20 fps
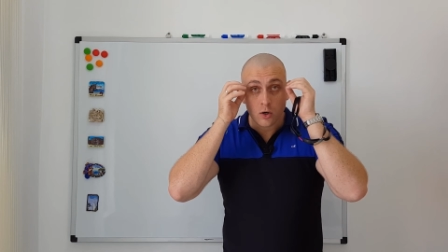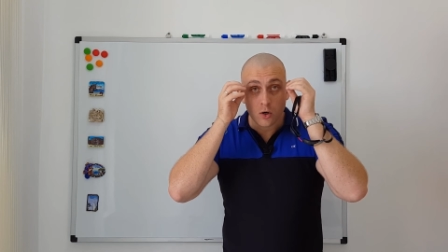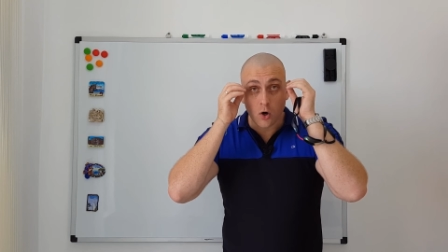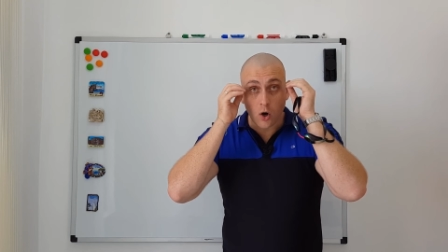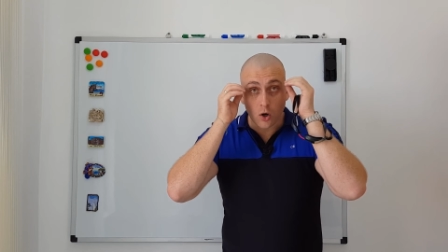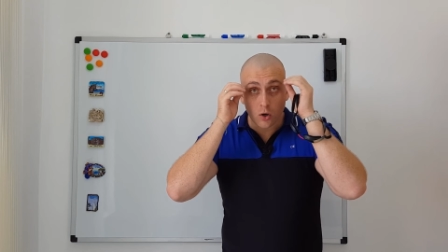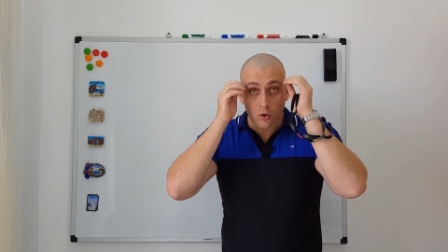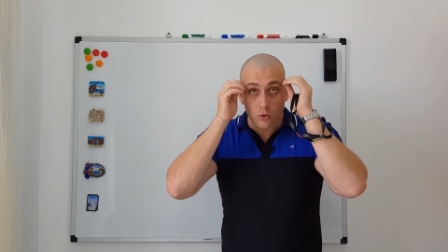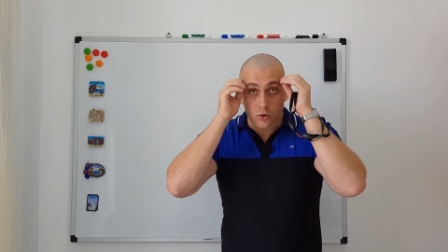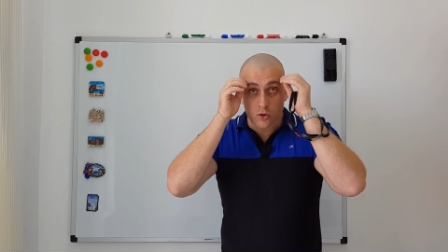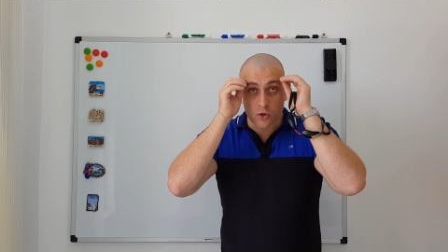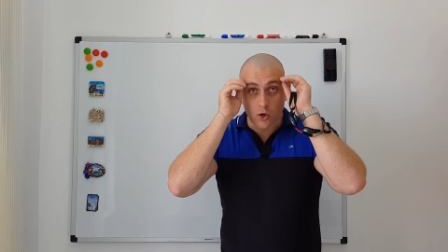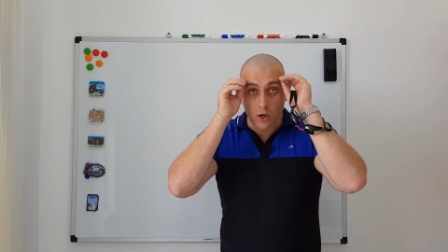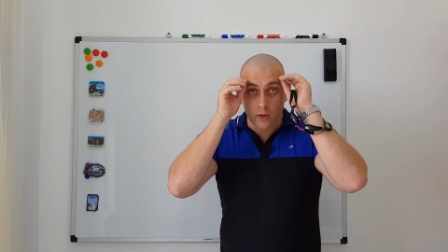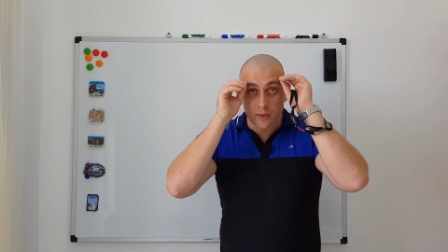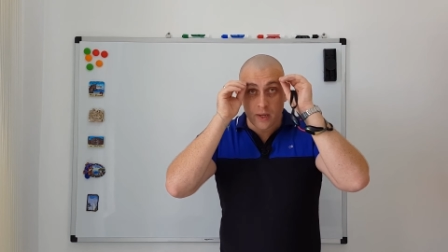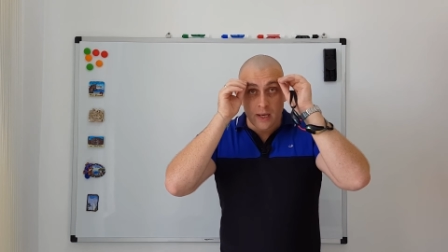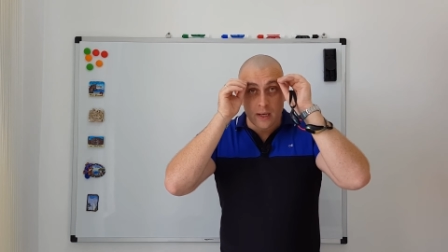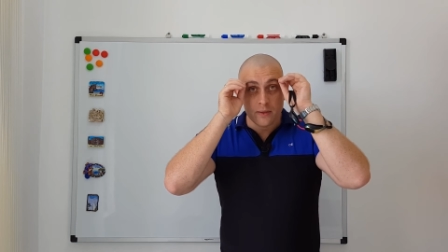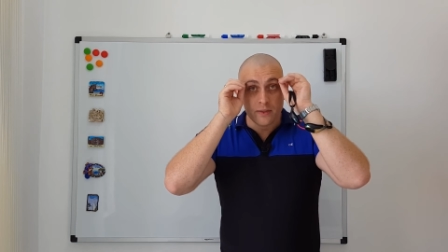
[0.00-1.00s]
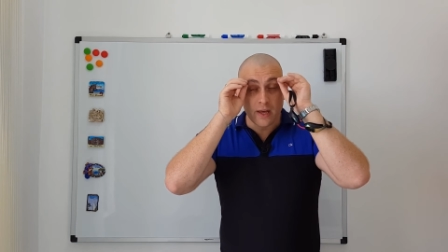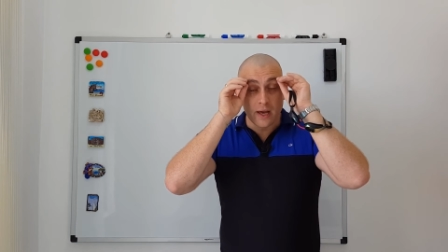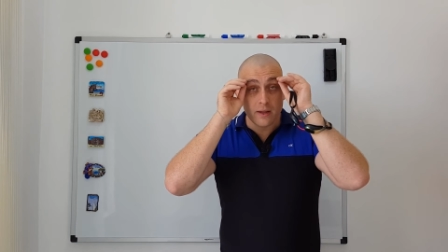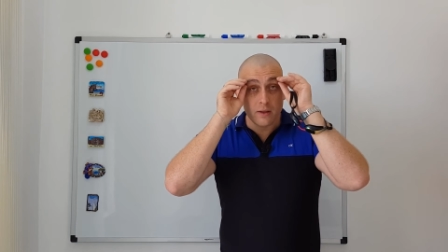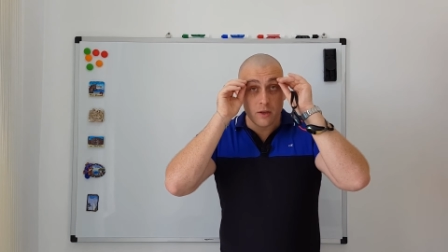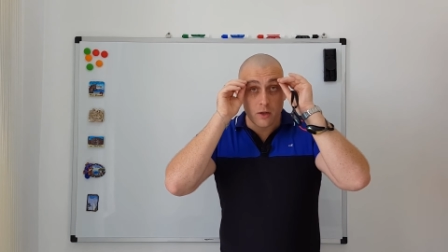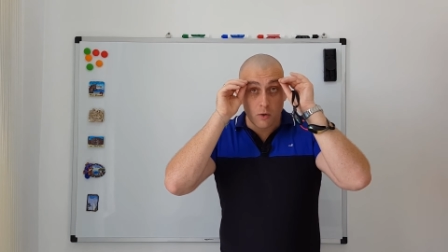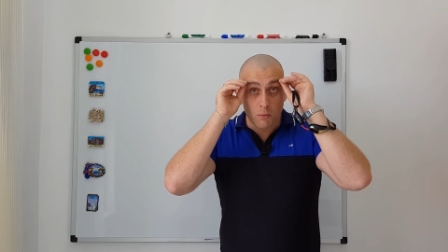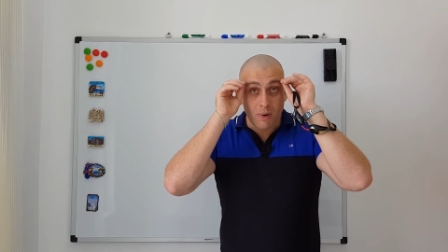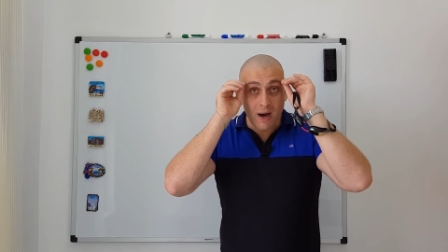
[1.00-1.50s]
goggles on,
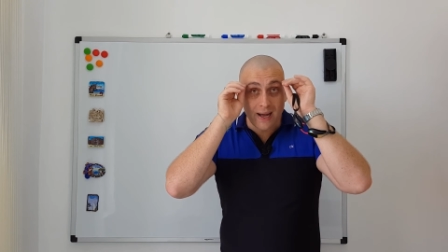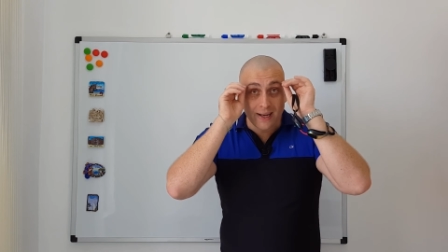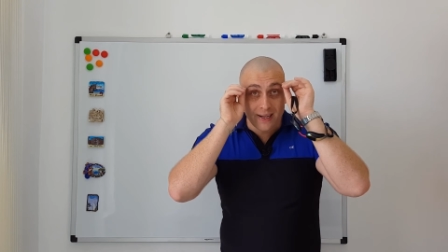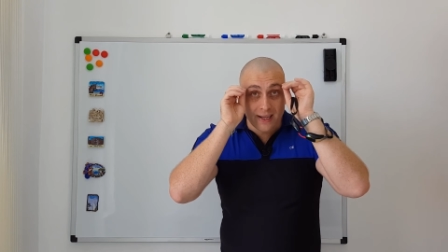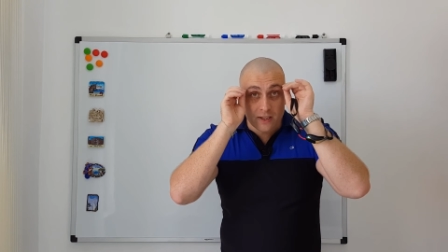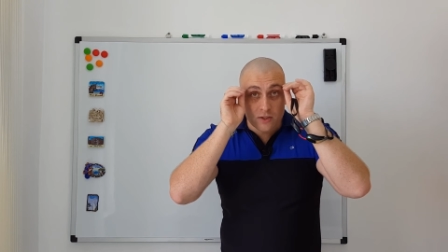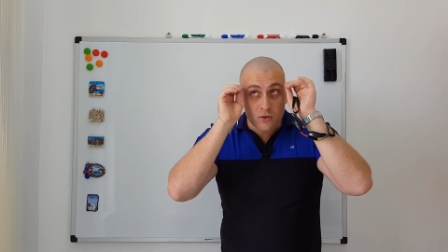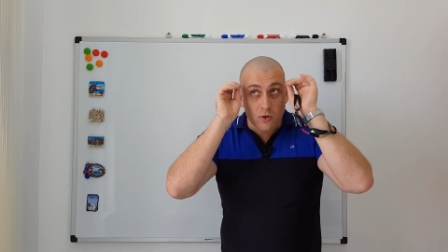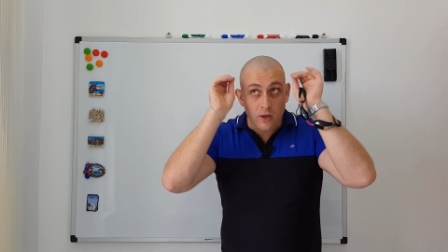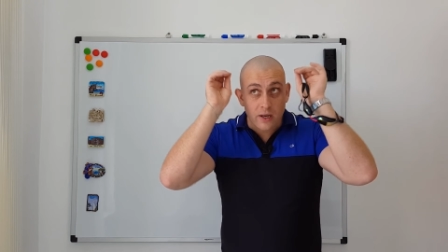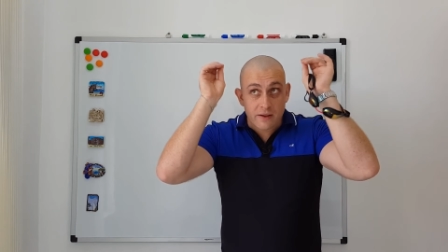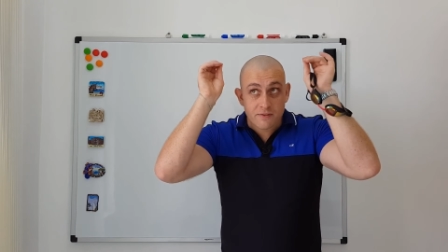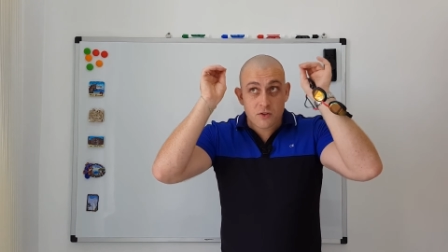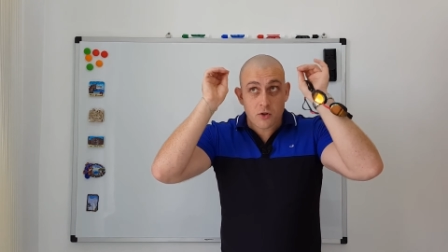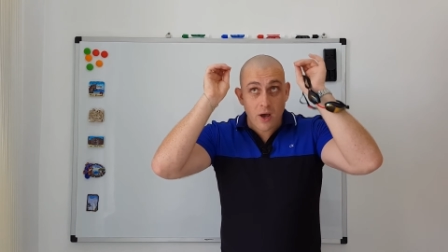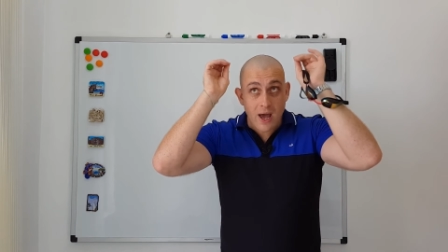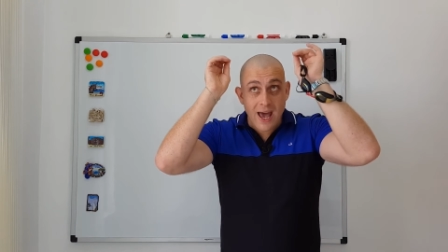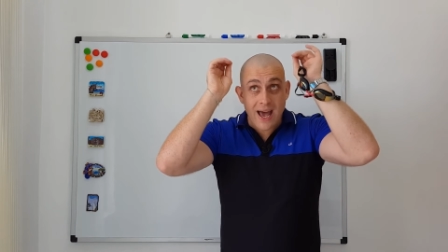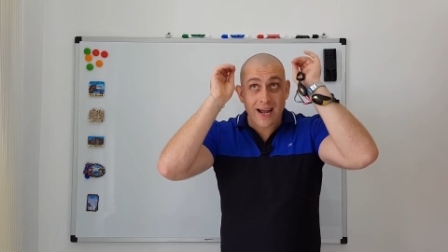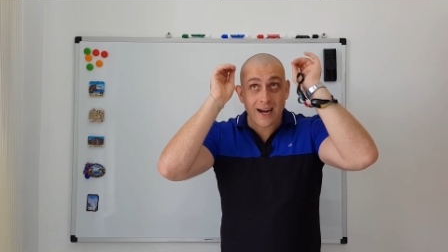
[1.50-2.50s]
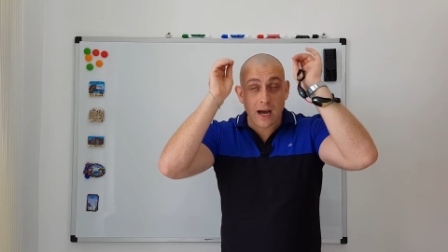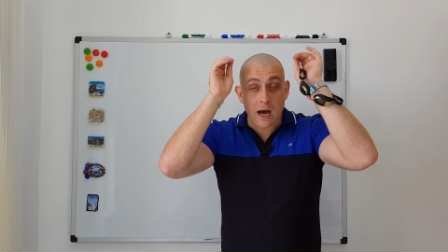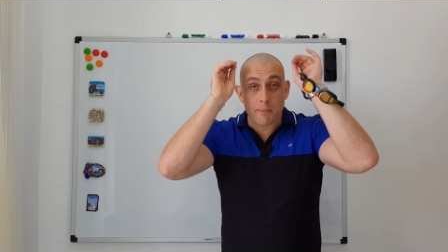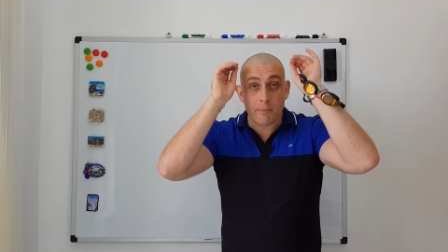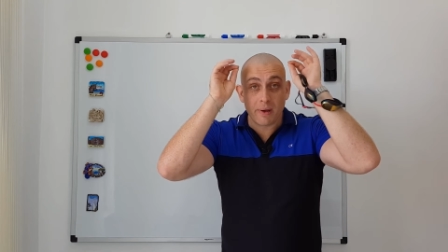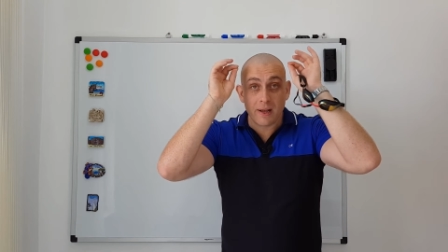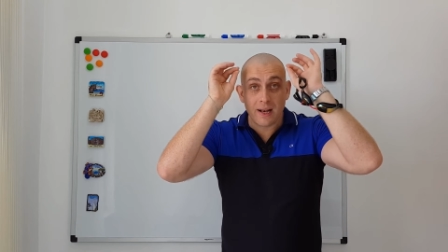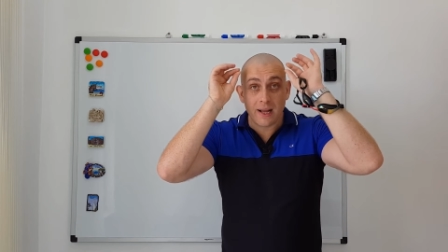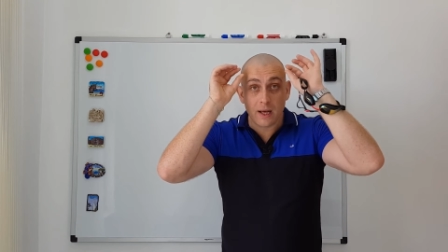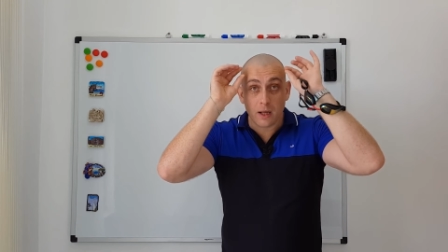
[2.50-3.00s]
then you might need to lift your hat
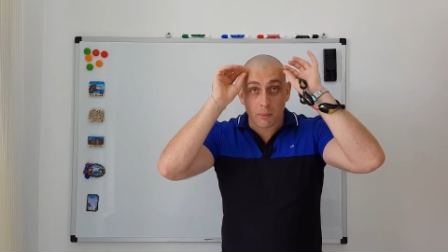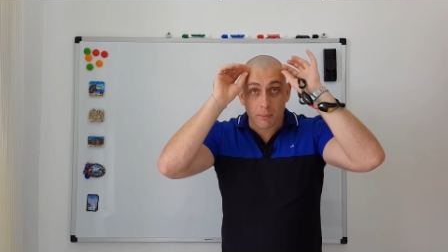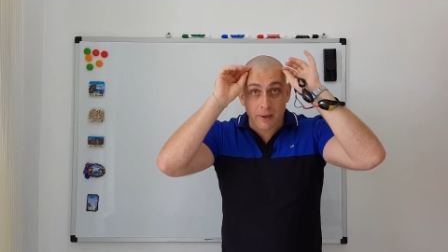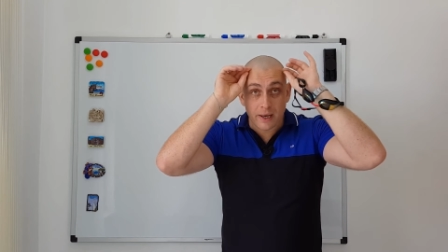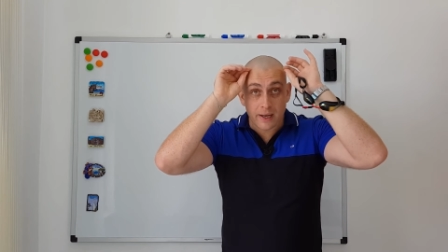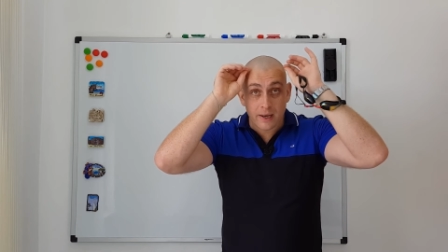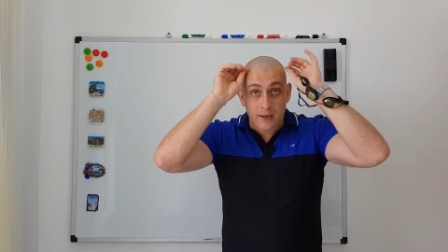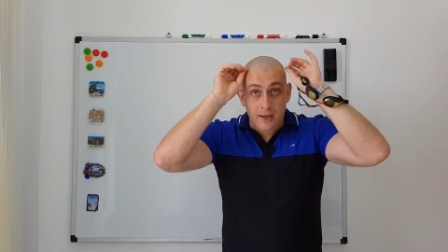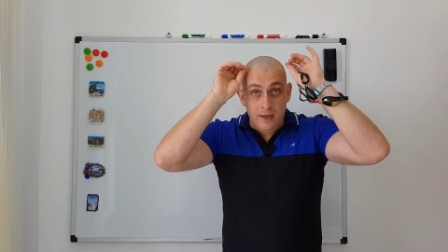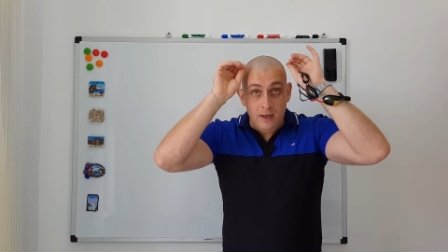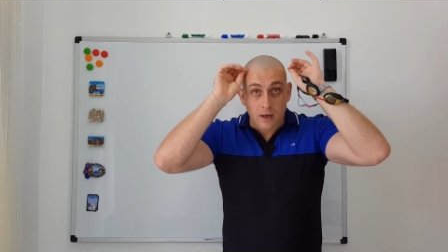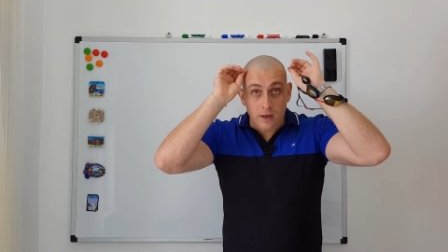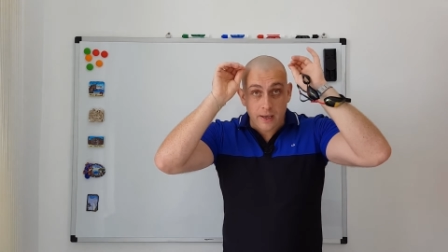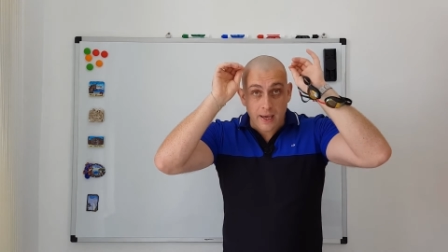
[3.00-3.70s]
up a little bit,